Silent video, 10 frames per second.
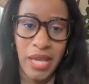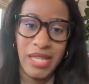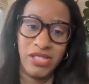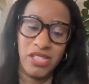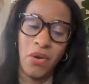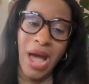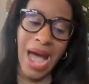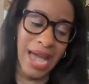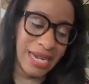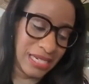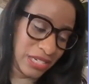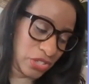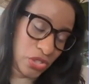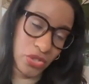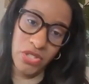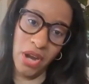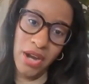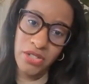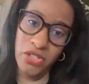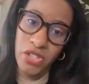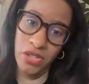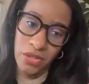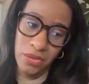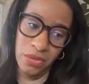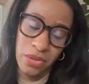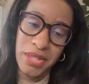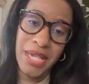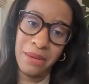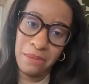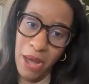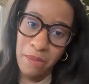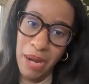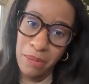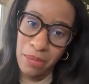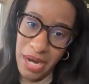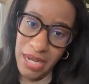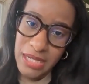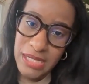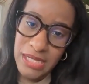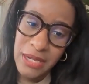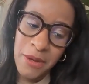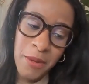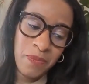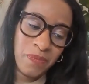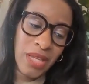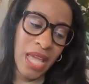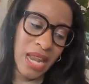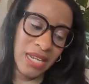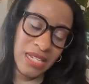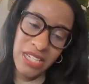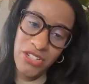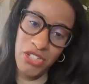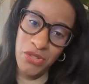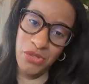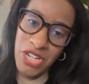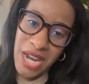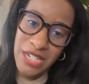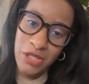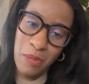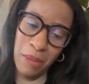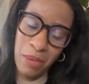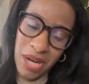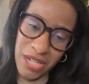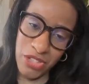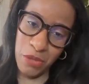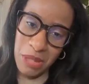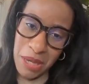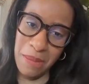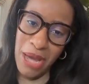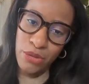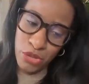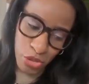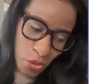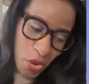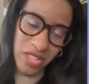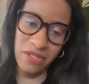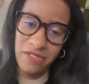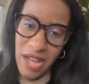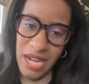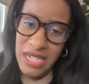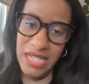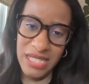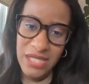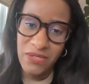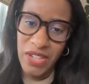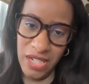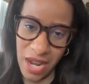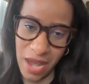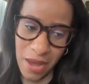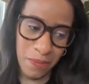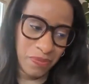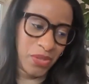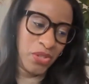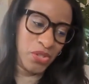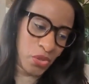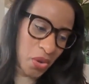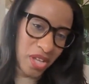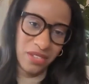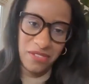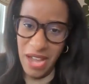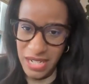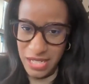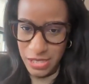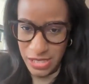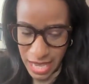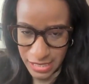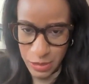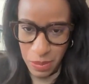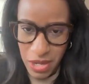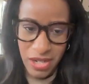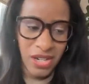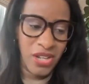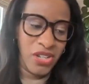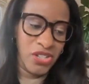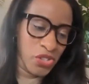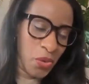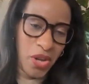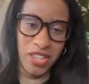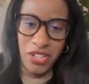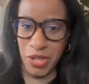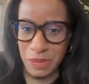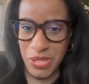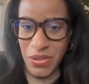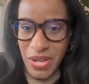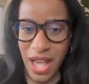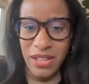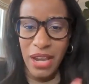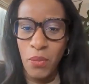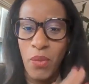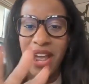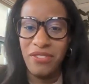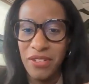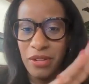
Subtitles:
And so I need to start to think about my brand and I need to change my brand to be about Joy, the finance phenom, Joy, the finance expert, Joy, the crypto gal, like whatever